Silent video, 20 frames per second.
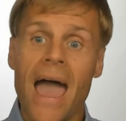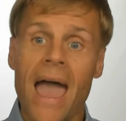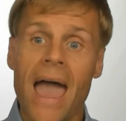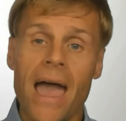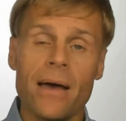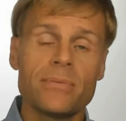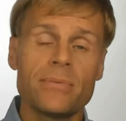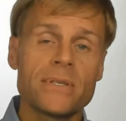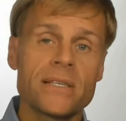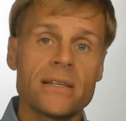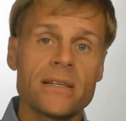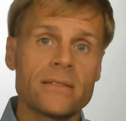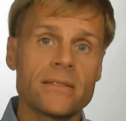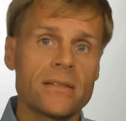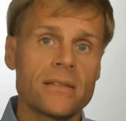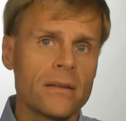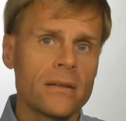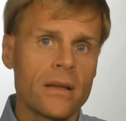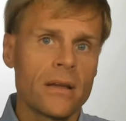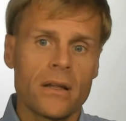
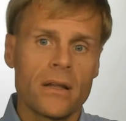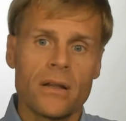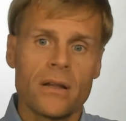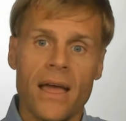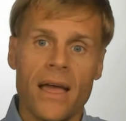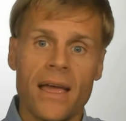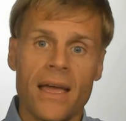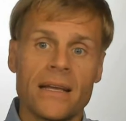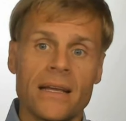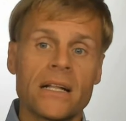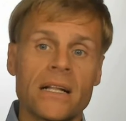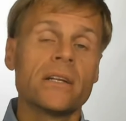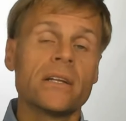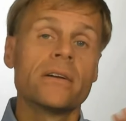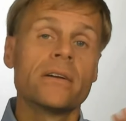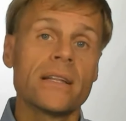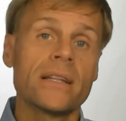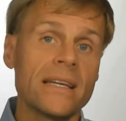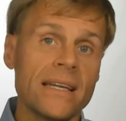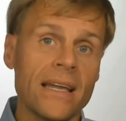Absent a
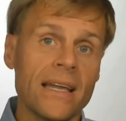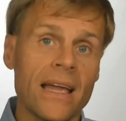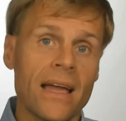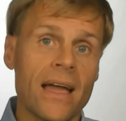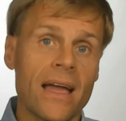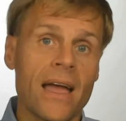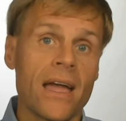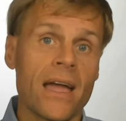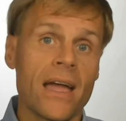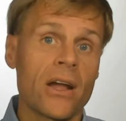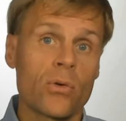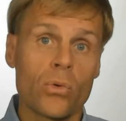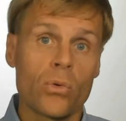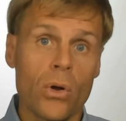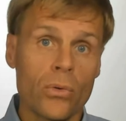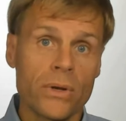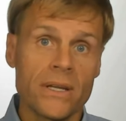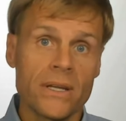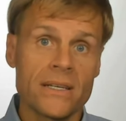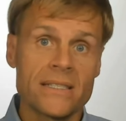clearly
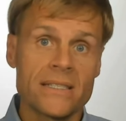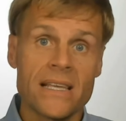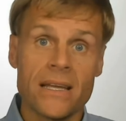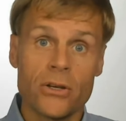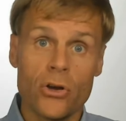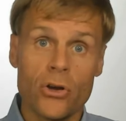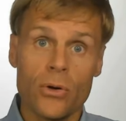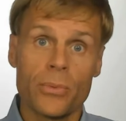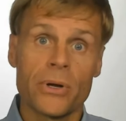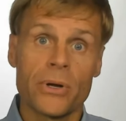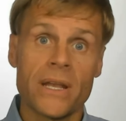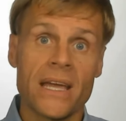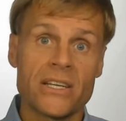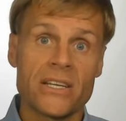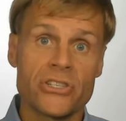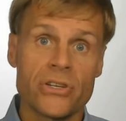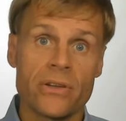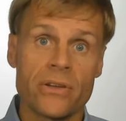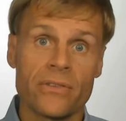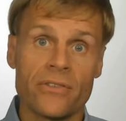erroneous
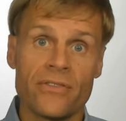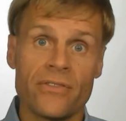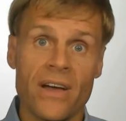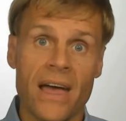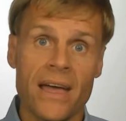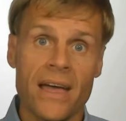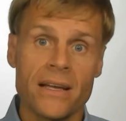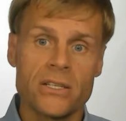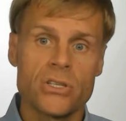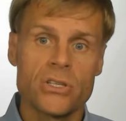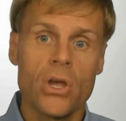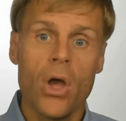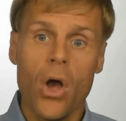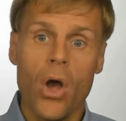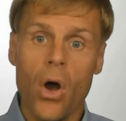interpretation of the facts